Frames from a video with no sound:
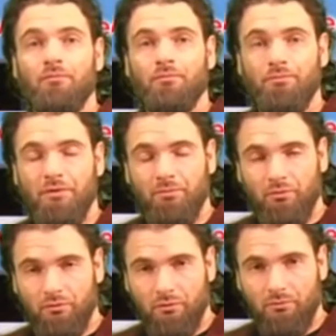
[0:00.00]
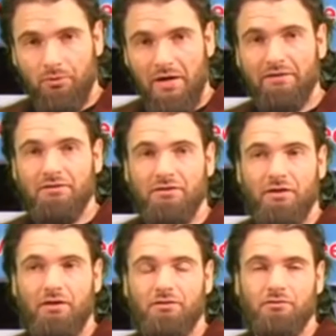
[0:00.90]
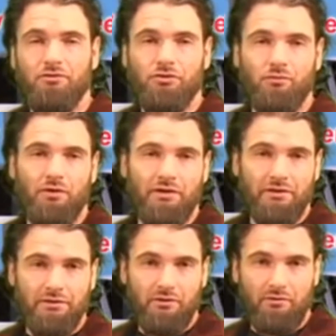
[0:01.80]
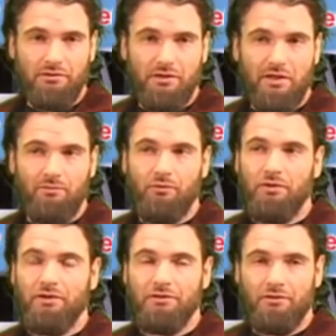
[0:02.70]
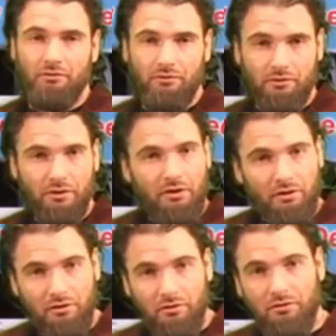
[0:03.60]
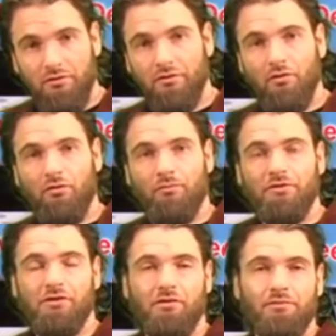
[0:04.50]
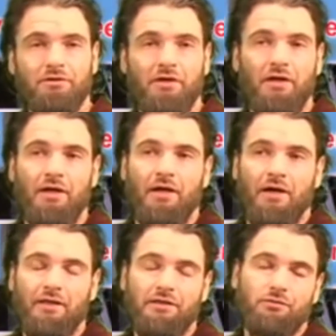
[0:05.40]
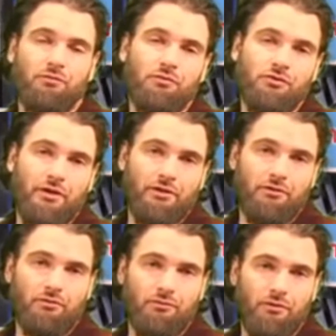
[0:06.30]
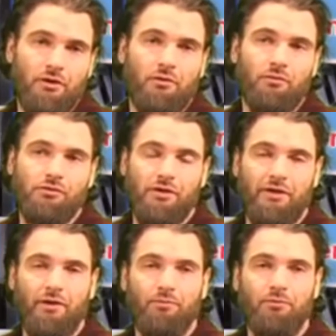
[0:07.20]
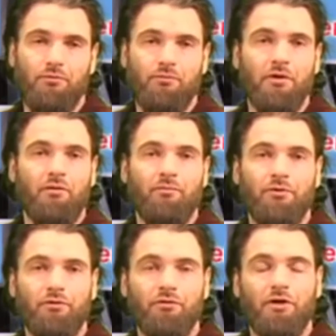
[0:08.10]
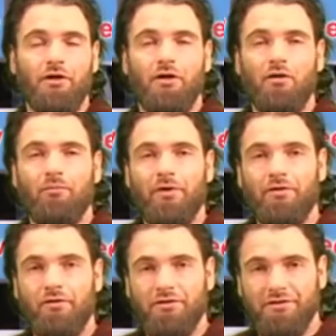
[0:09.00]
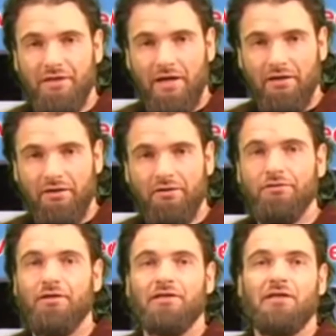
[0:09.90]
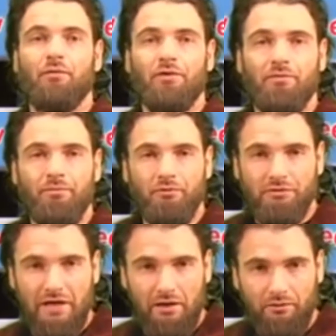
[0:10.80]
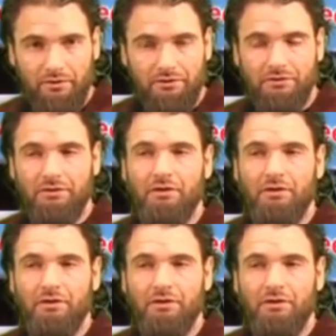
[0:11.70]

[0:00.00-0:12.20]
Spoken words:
people in the world practice today. So you should really get to know Islam, really get to know your local Muslims, and that's what we're trying to do. We're trying to help you build a better understanding, so that's how we can build tolerance